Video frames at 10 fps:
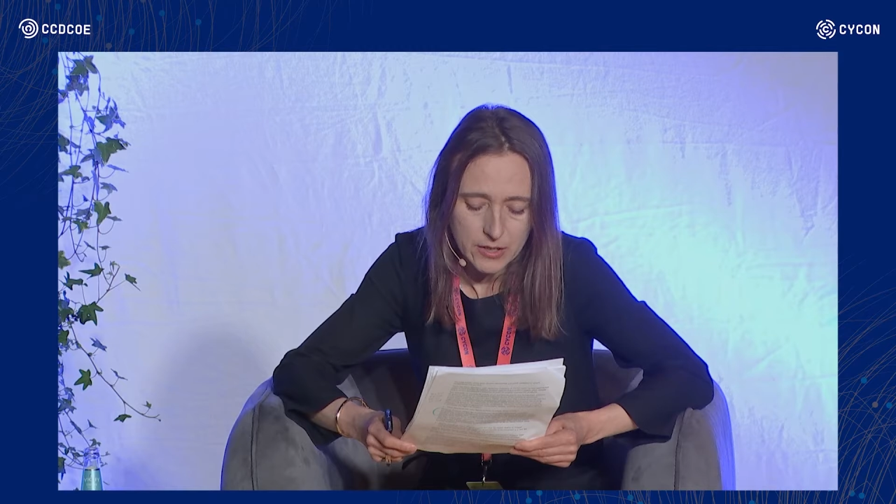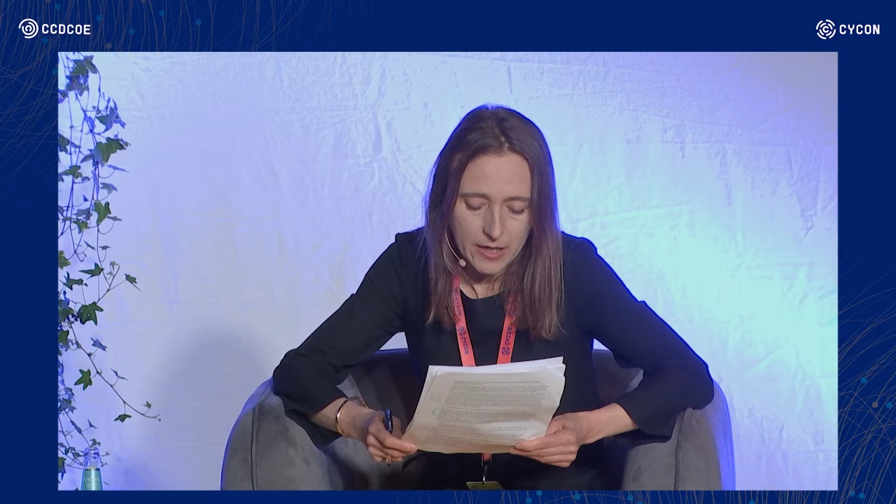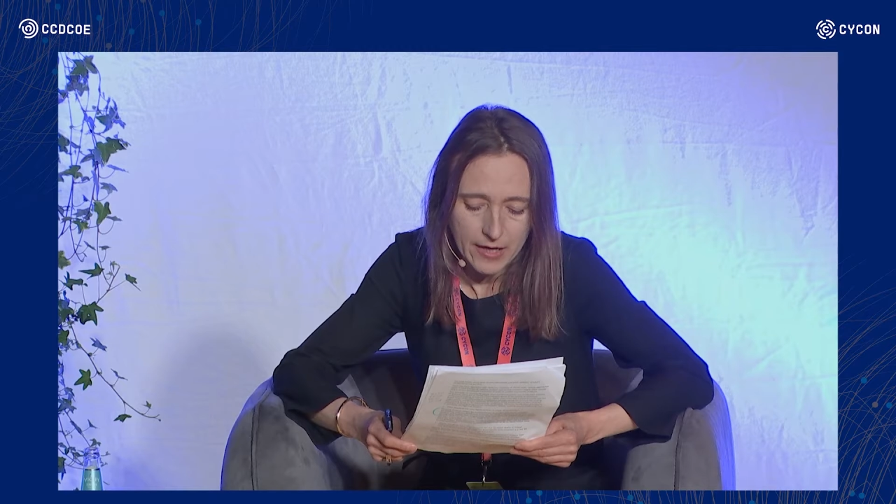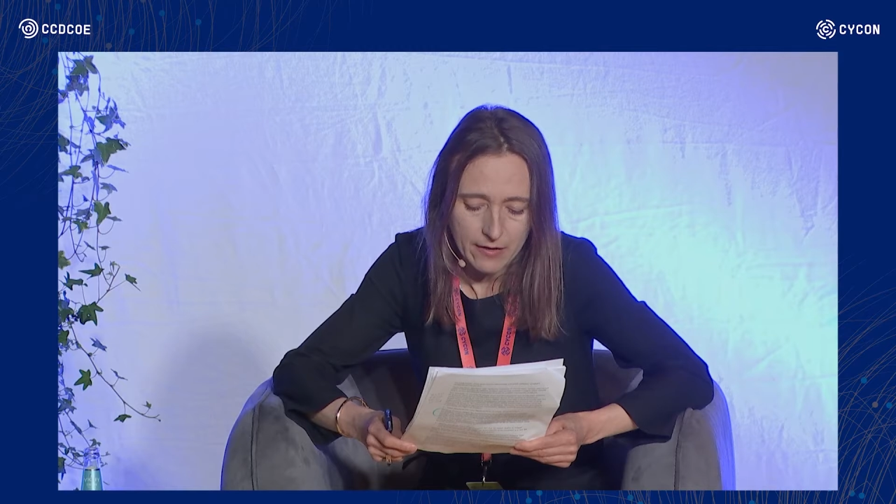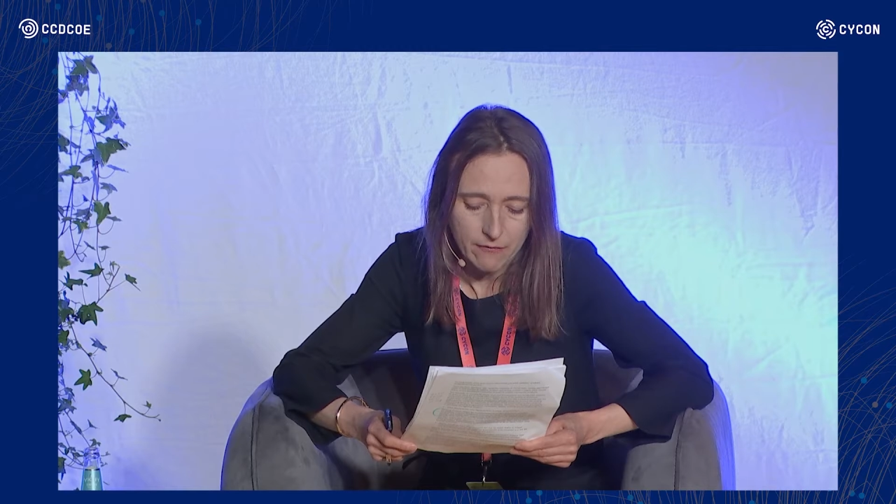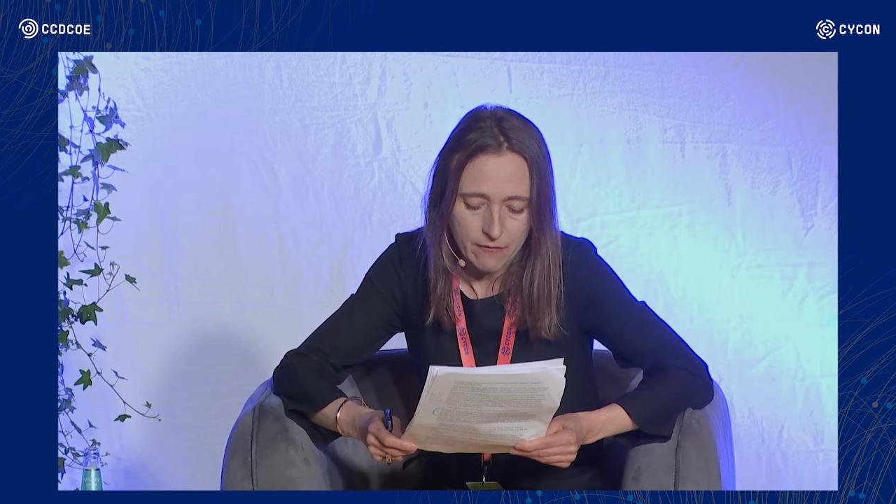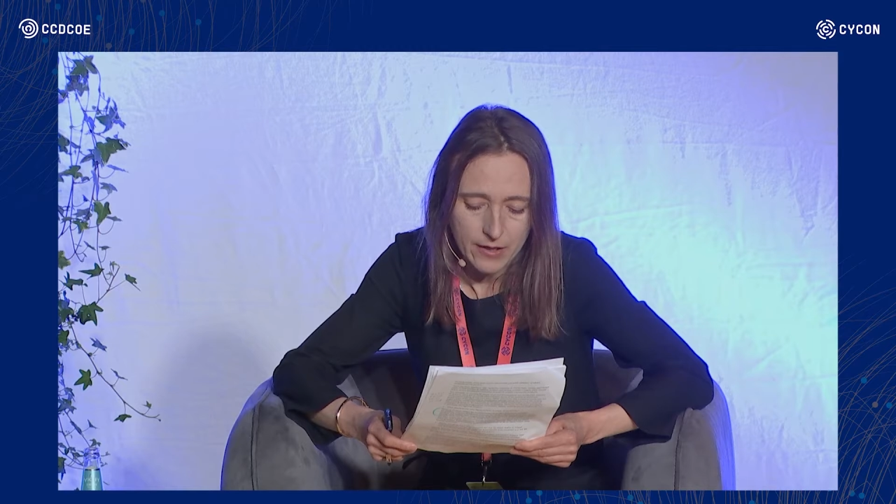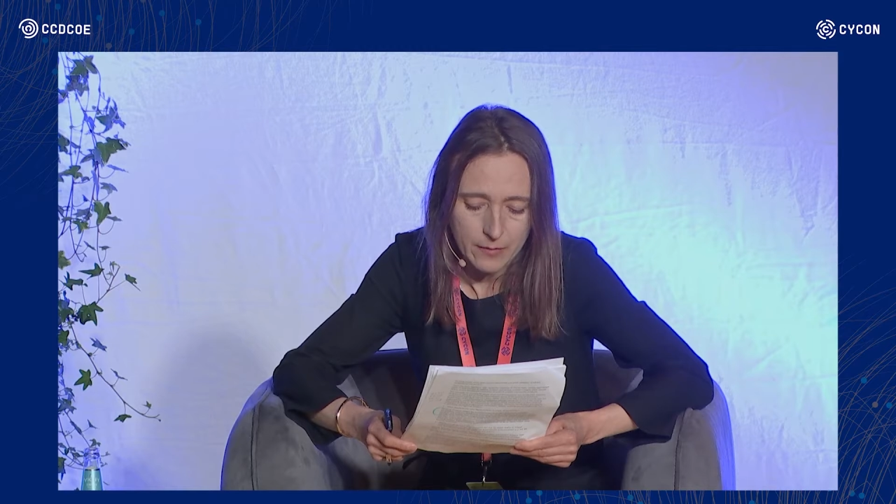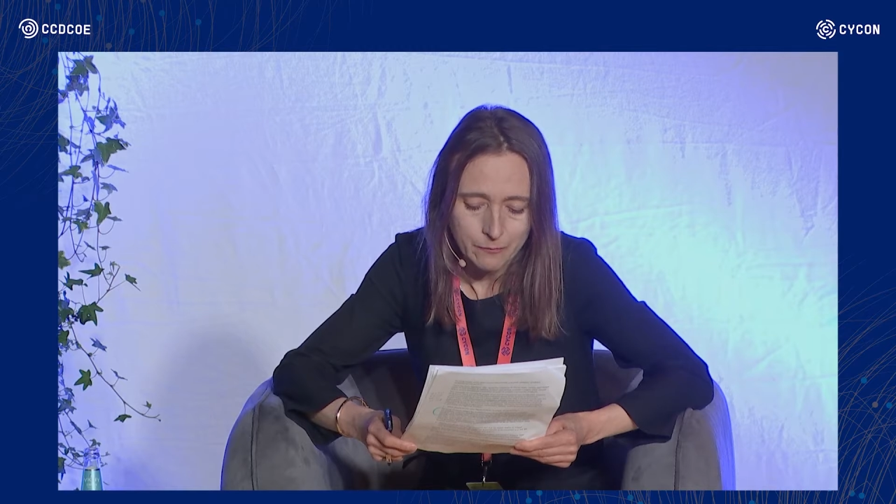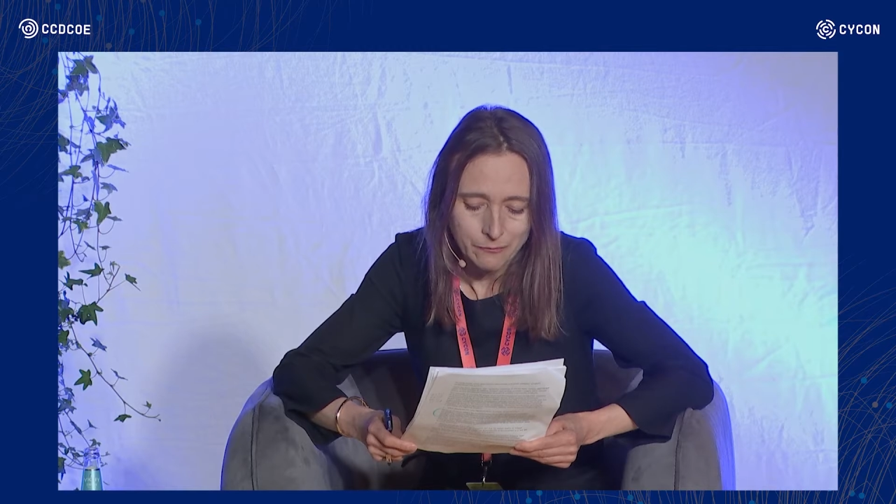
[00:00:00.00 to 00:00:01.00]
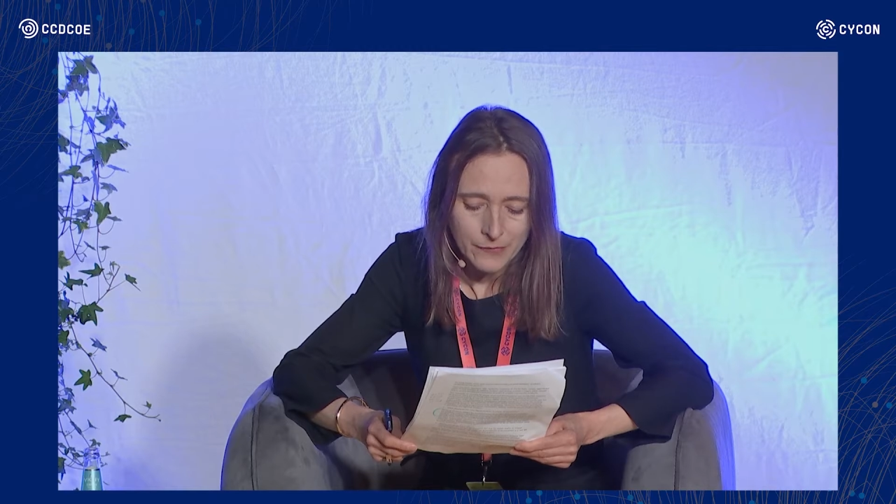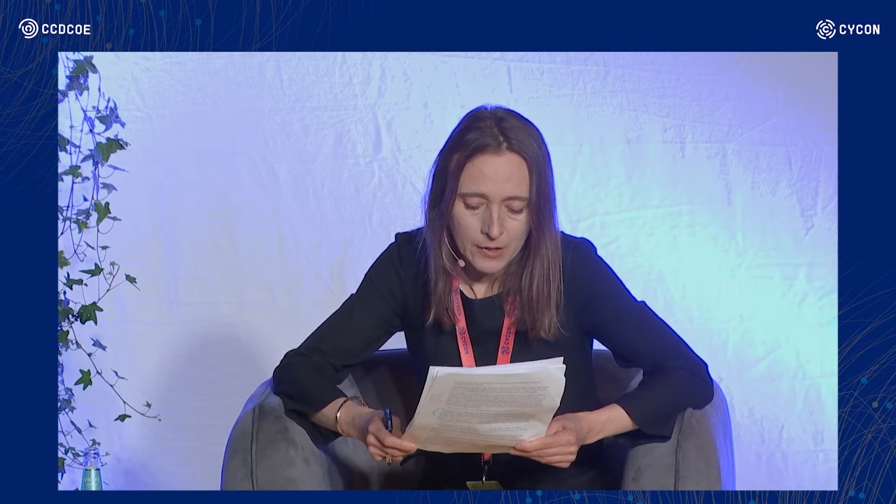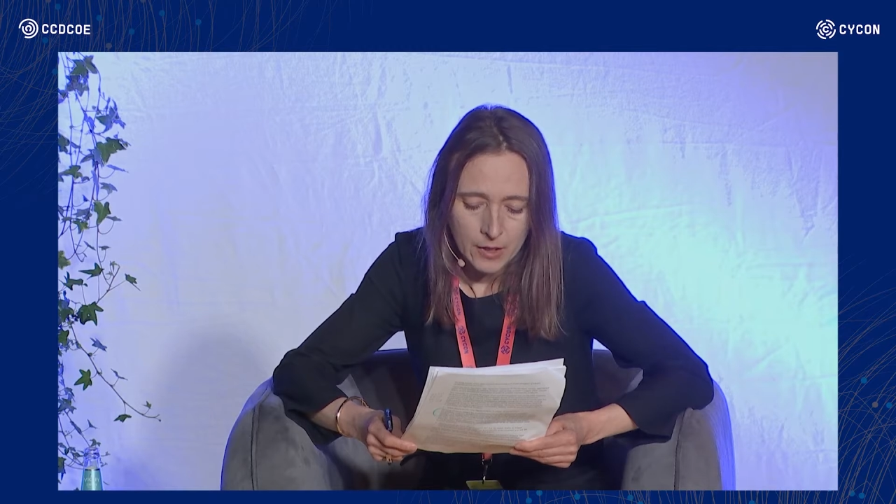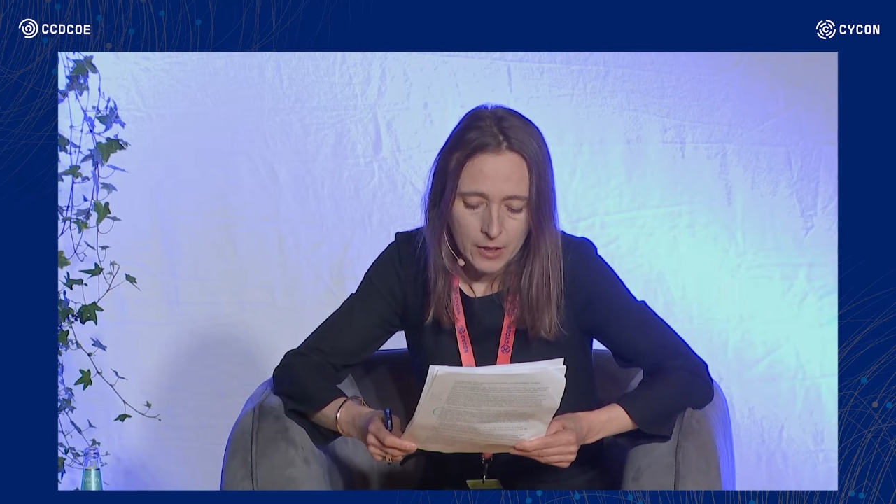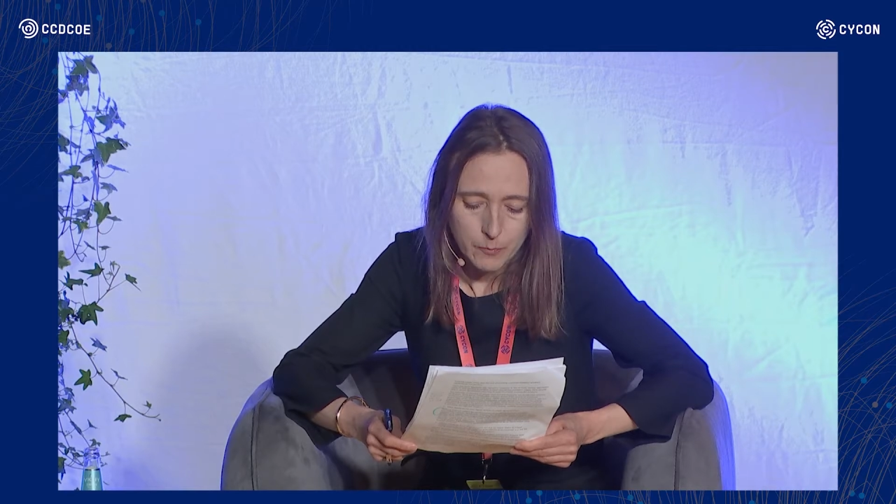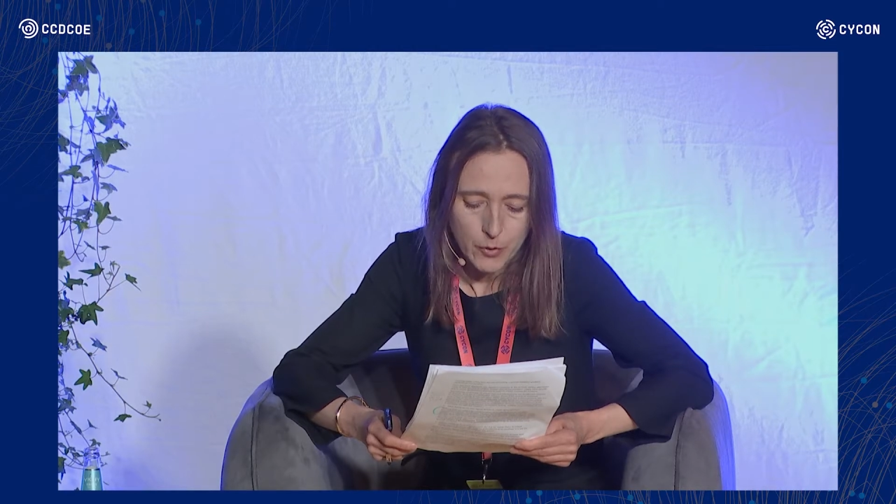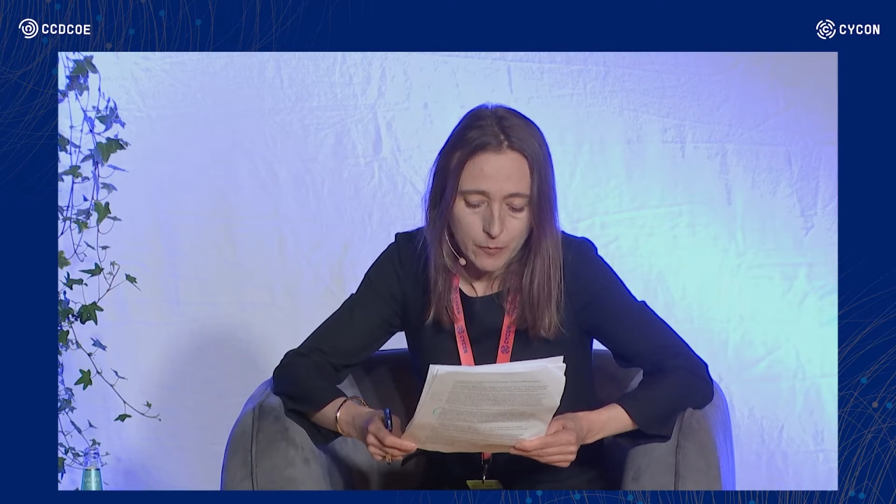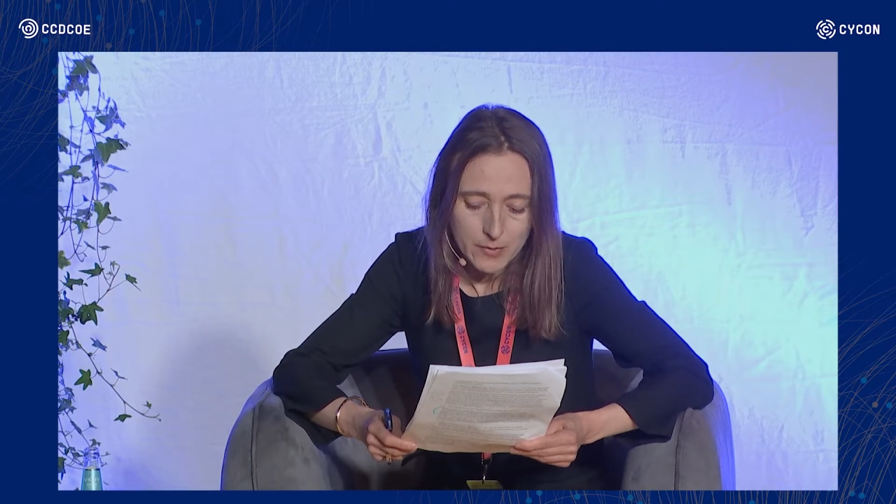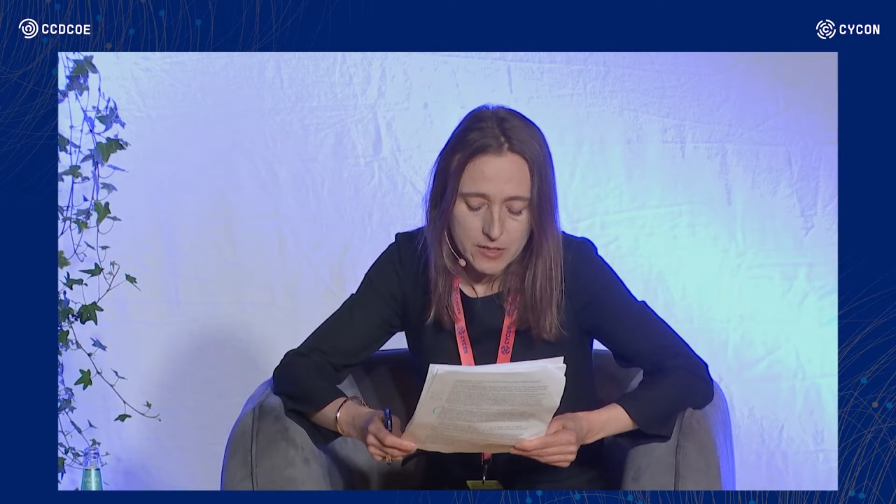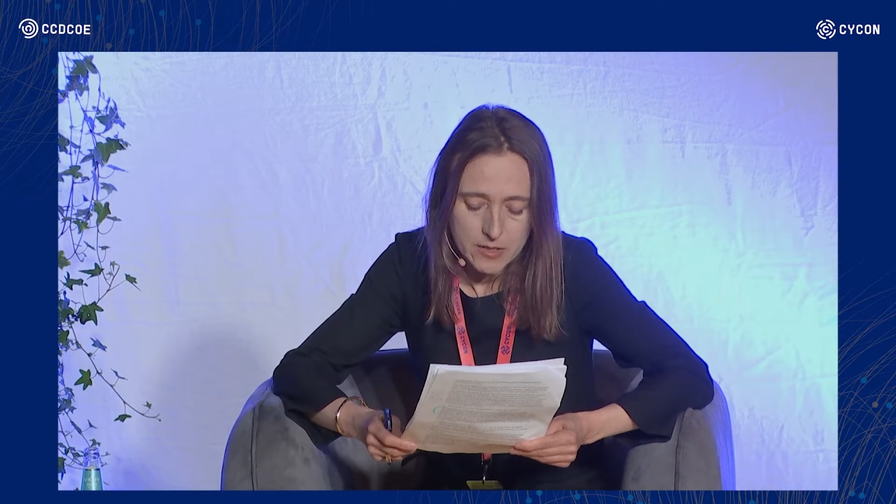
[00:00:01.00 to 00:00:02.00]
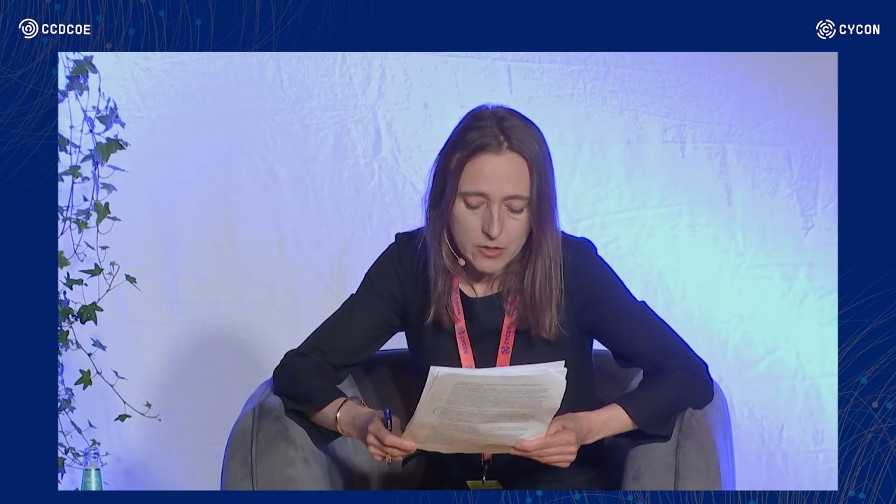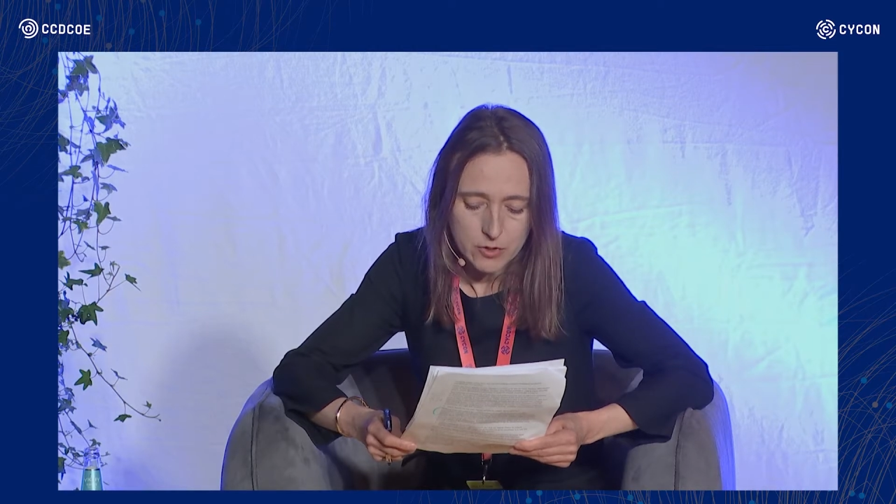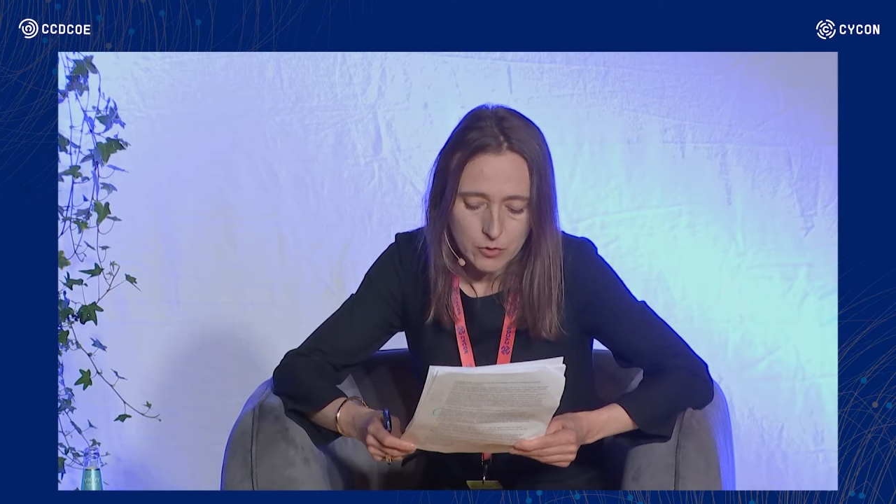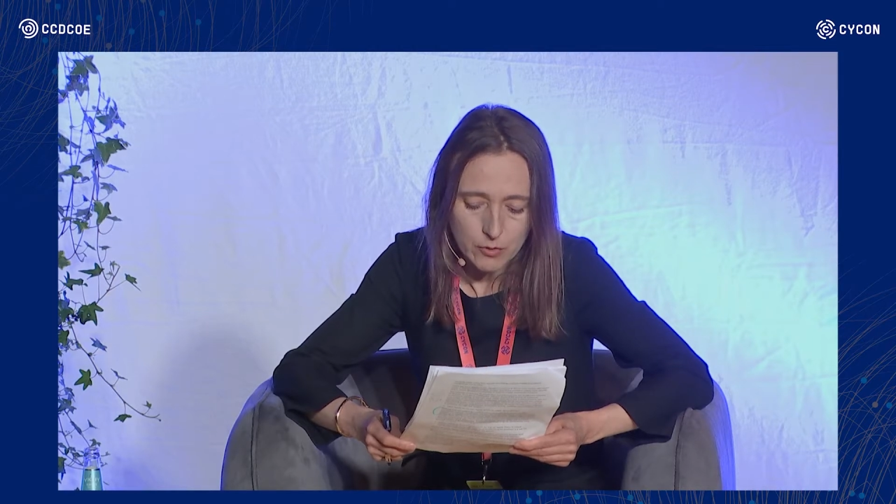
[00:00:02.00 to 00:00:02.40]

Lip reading: have promised